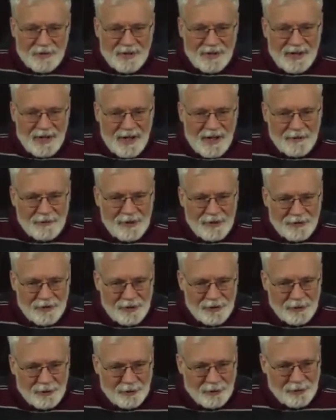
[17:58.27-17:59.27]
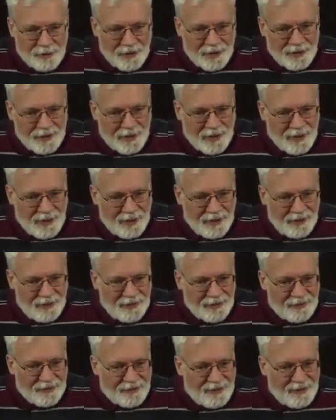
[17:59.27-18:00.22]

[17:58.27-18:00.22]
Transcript: that everything you're looking at is